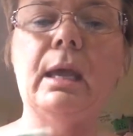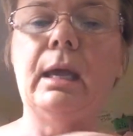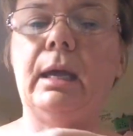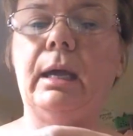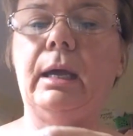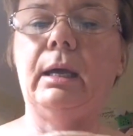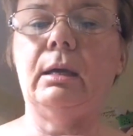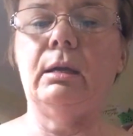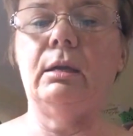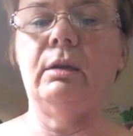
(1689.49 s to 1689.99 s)

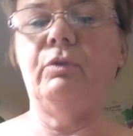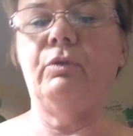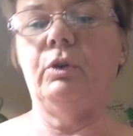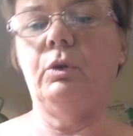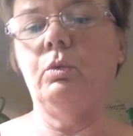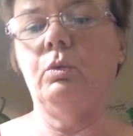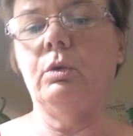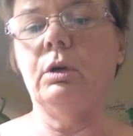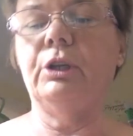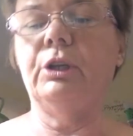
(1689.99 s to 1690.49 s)
And if you
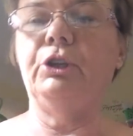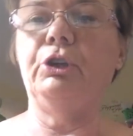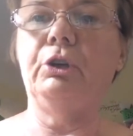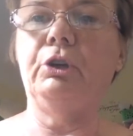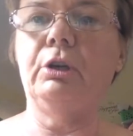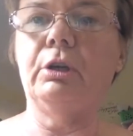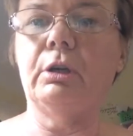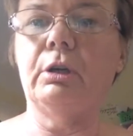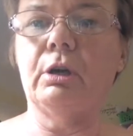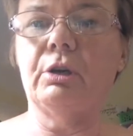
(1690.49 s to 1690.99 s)
want, you
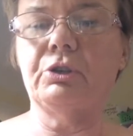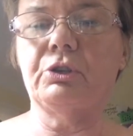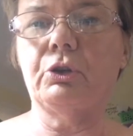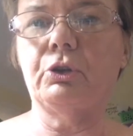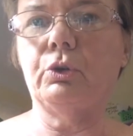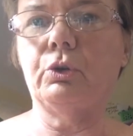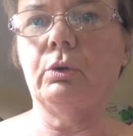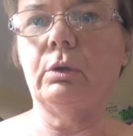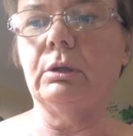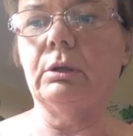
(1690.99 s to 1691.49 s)
can also
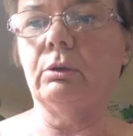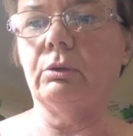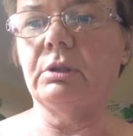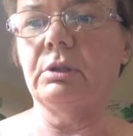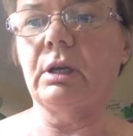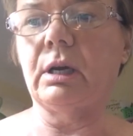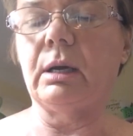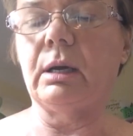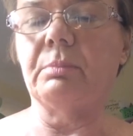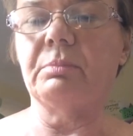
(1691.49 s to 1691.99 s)
do a little
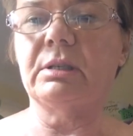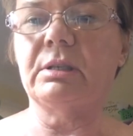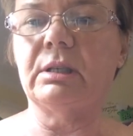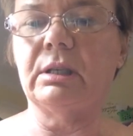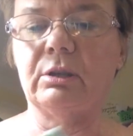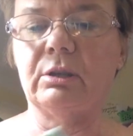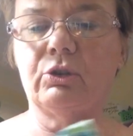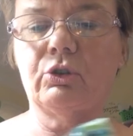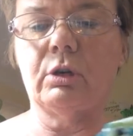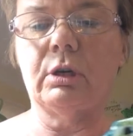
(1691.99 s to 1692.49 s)
top
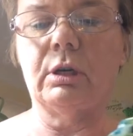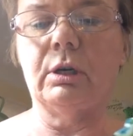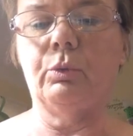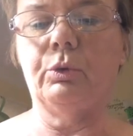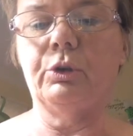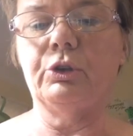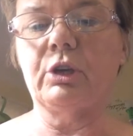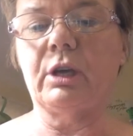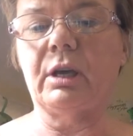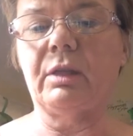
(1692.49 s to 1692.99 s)
stitch on it,
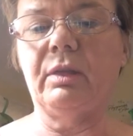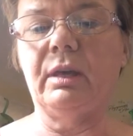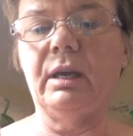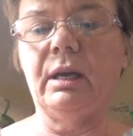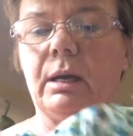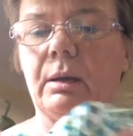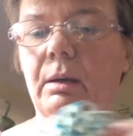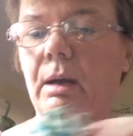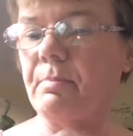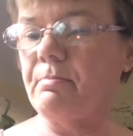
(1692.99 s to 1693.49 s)
which I
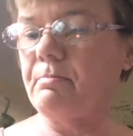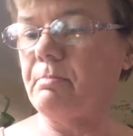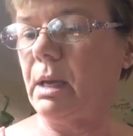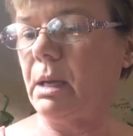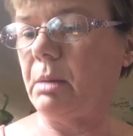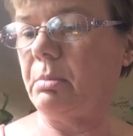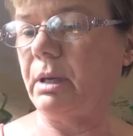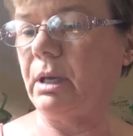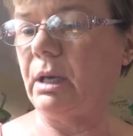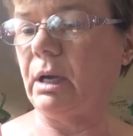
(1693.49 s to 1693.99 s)
think
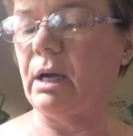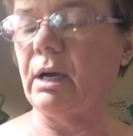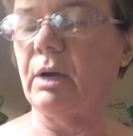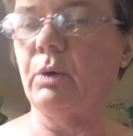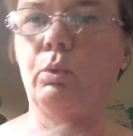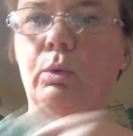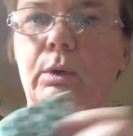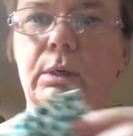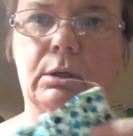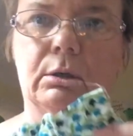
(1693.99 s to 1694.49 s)
maybe I
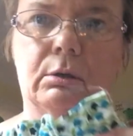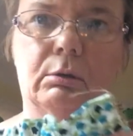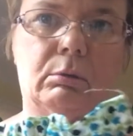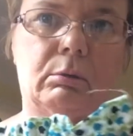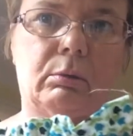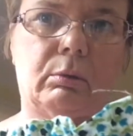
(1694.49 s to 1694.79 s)
will.